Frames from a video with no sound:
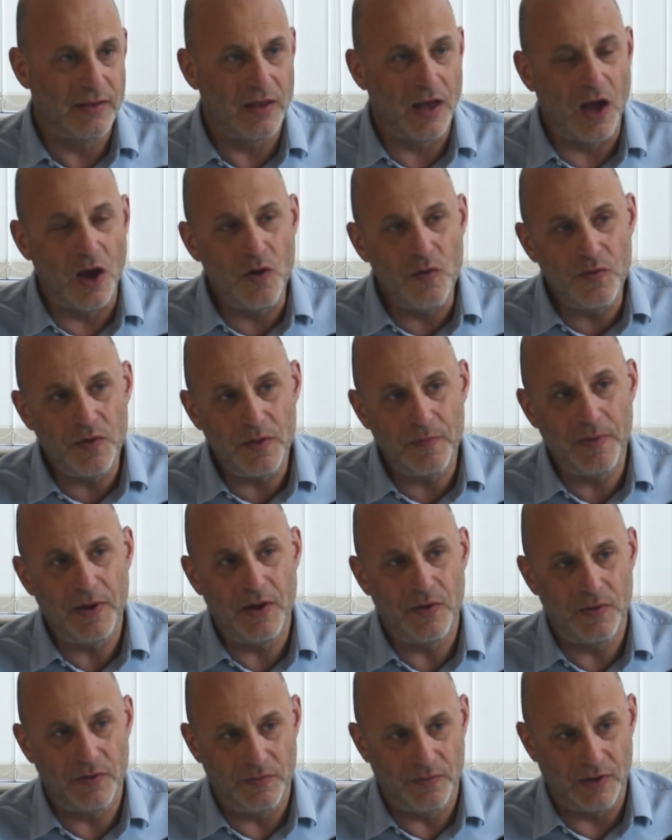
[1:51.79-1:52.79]
So over the
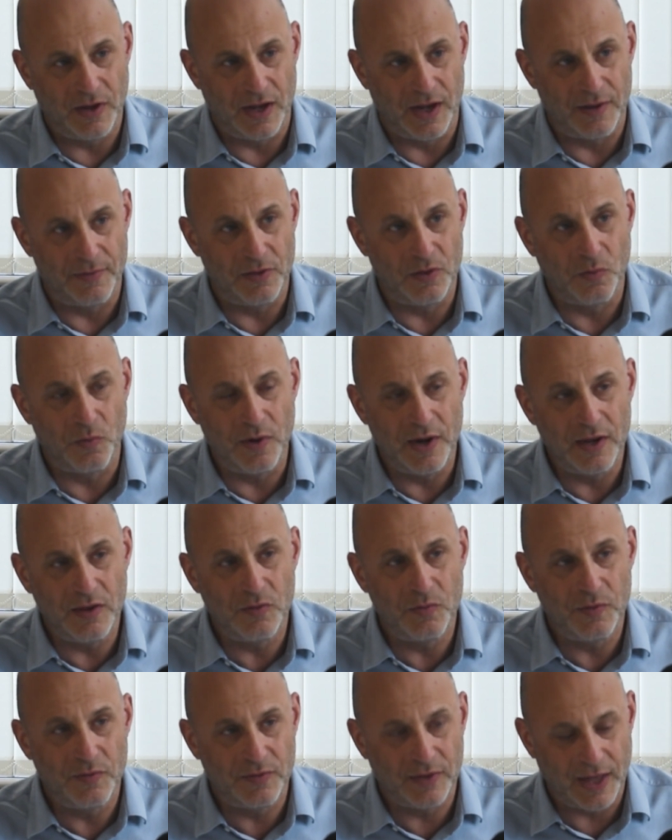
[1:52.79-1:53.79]
period of time, the
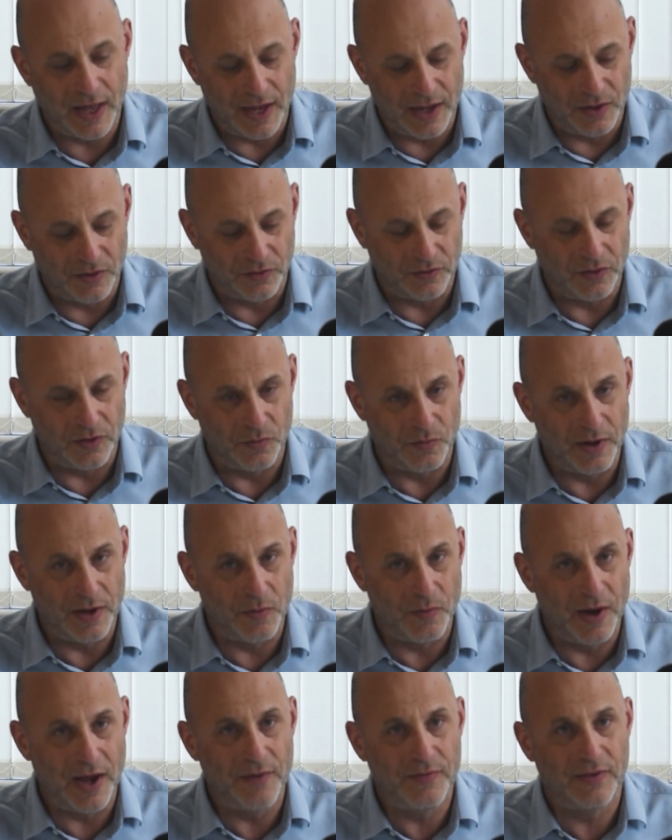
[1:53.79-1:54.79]
reason we've scaled, the
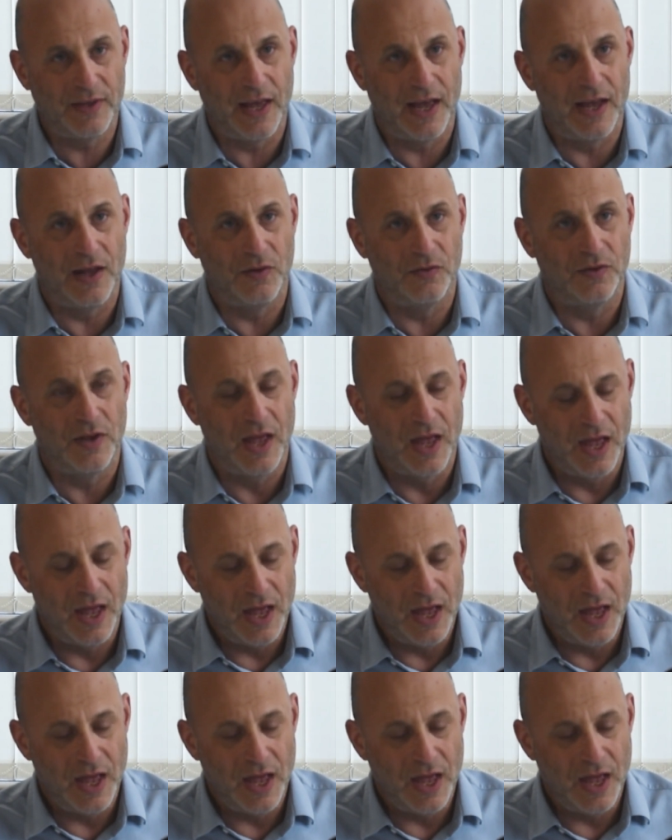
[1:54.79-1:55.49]
way I've scaled